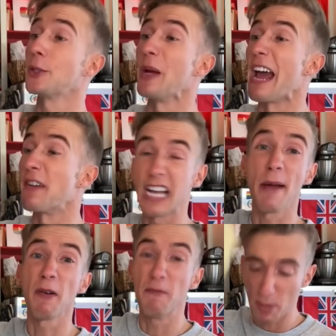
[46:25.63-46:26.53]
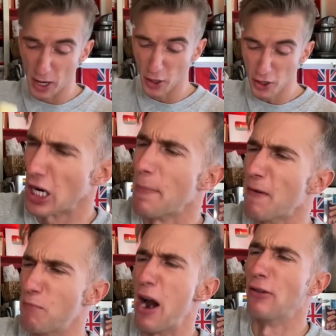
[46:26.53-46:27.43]
we have a cup of butter,
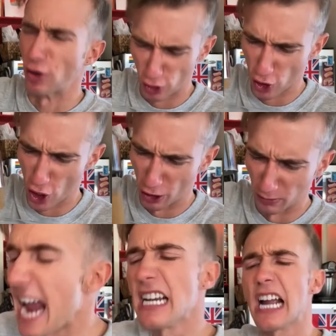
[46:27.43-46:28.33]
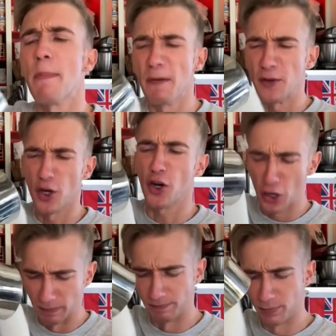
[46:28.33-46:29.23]
cup of brown sugar, and a cup of
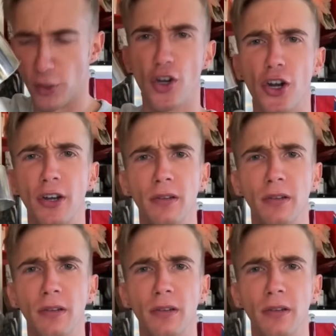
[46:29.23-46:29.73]
sugar. Sugar.